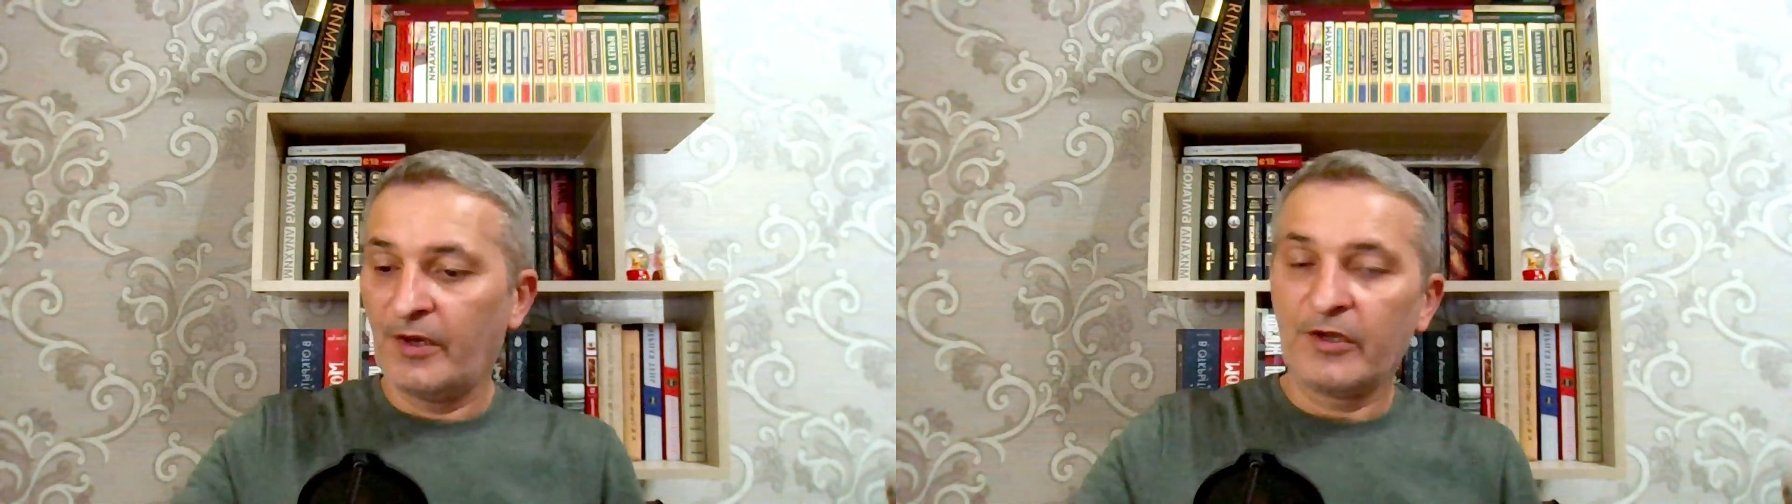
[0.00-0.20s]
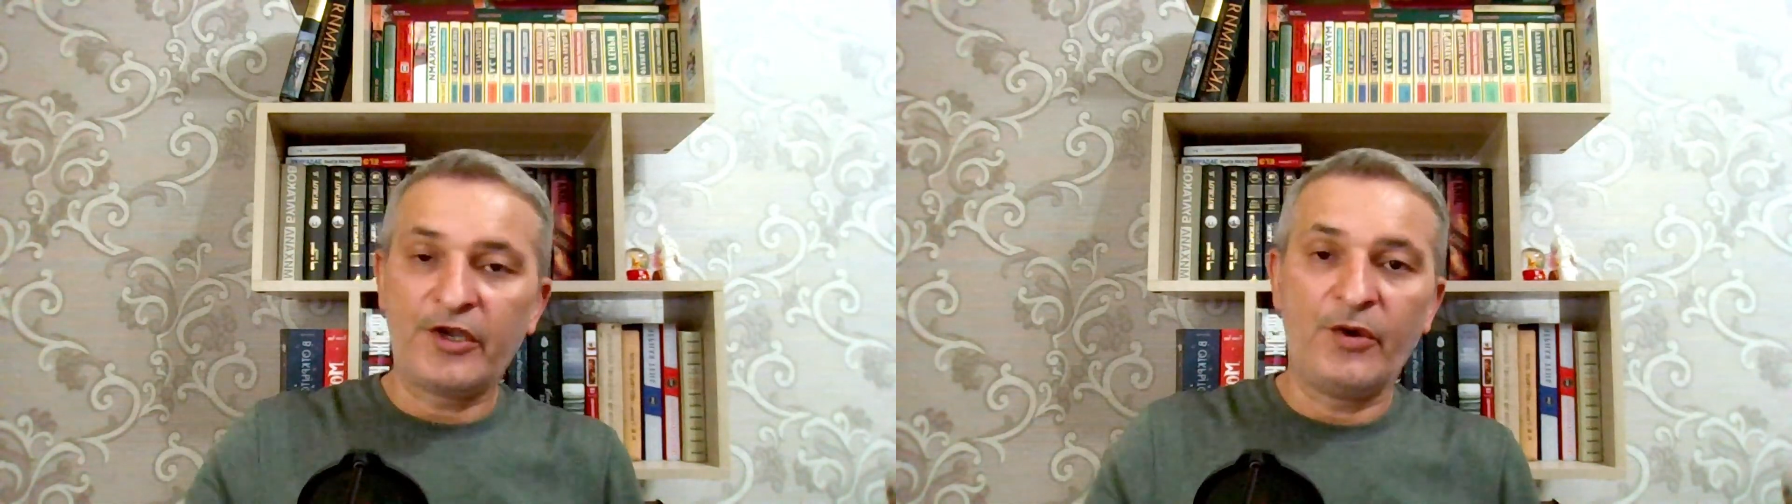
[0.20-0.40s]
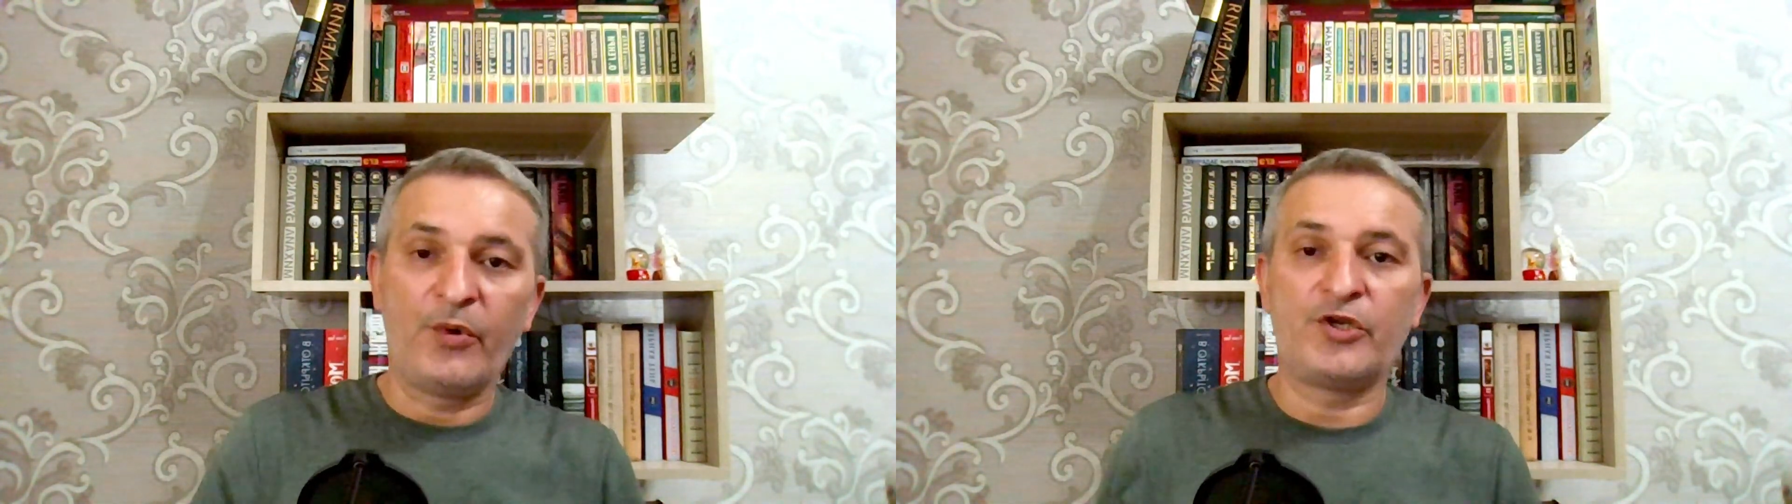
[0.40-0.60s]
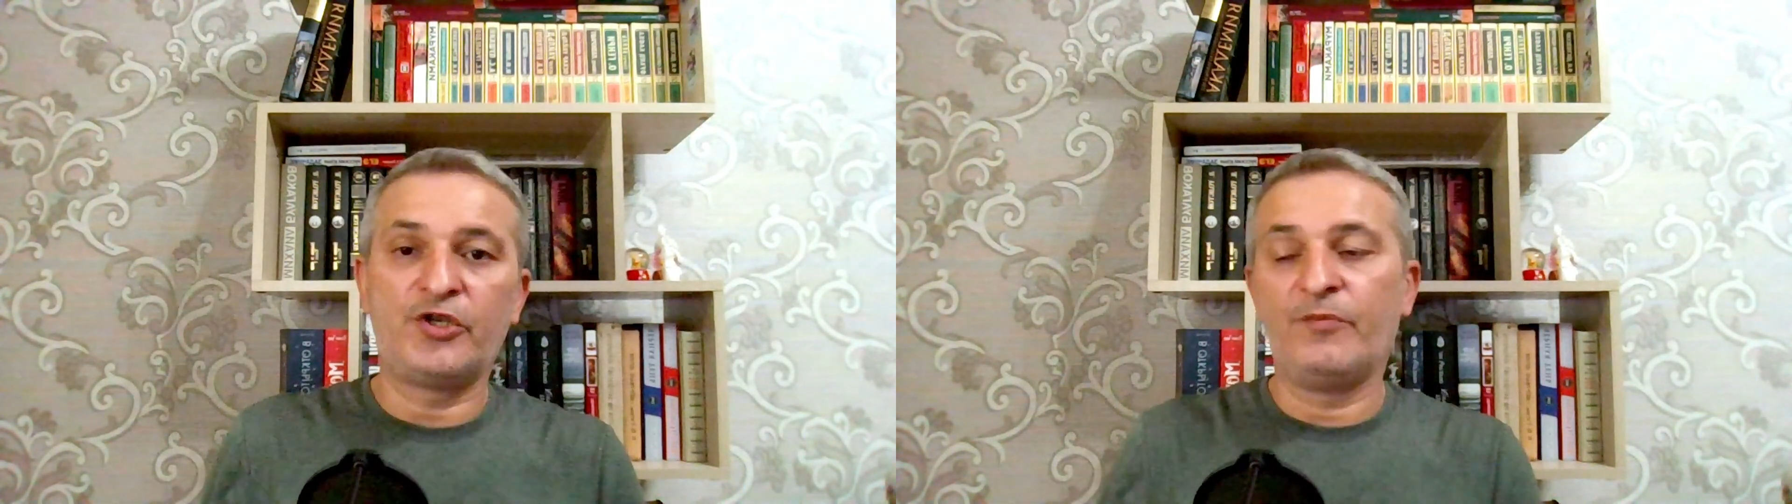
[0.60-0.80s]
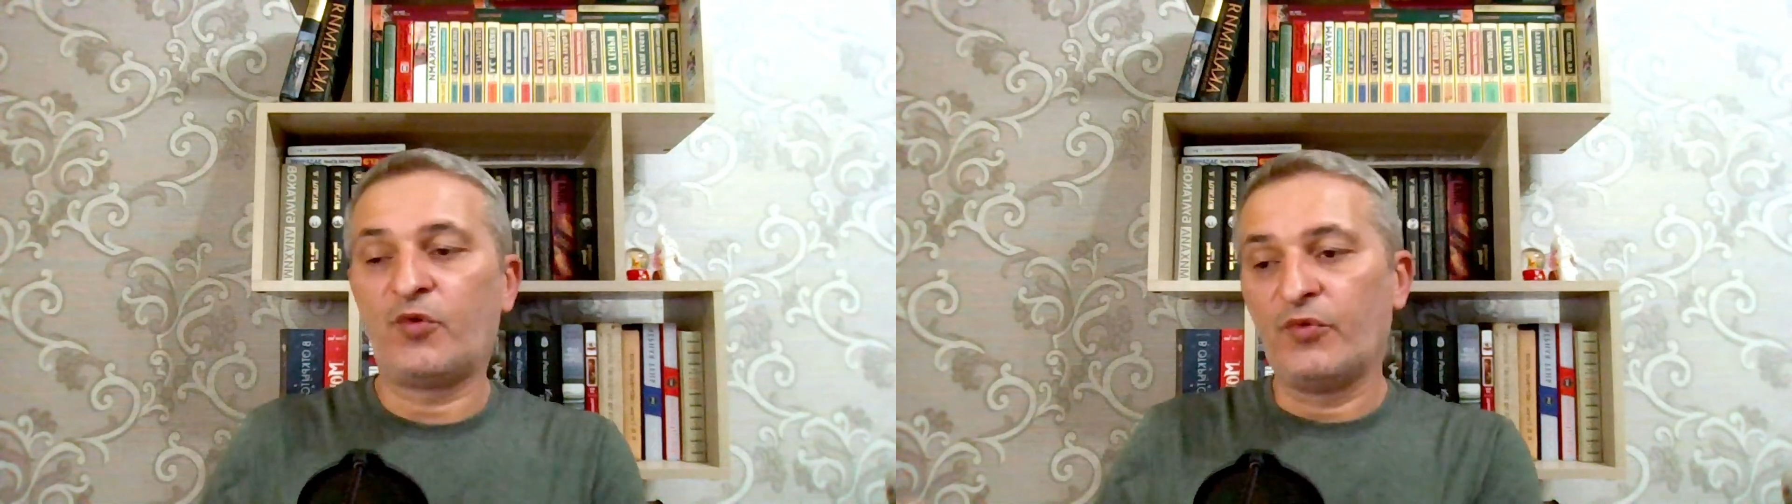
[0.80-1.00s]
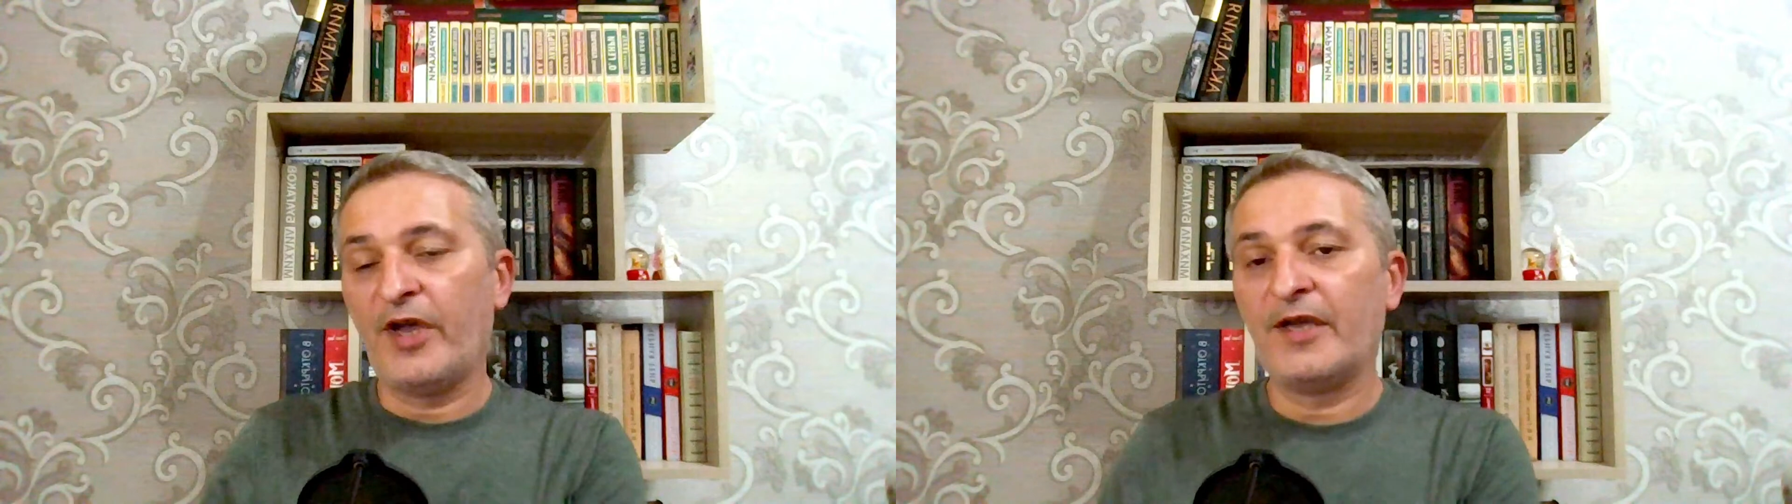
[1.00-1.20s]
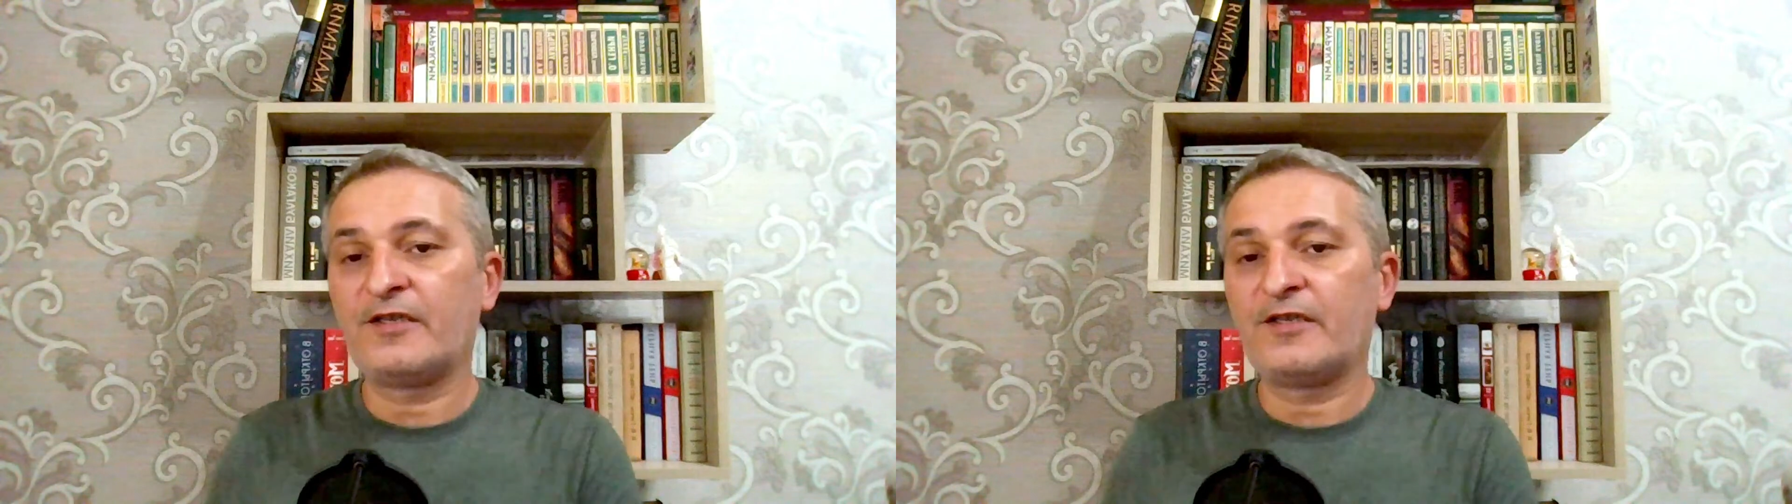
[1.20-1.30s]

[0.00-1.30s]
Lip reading: Kyiv regime today,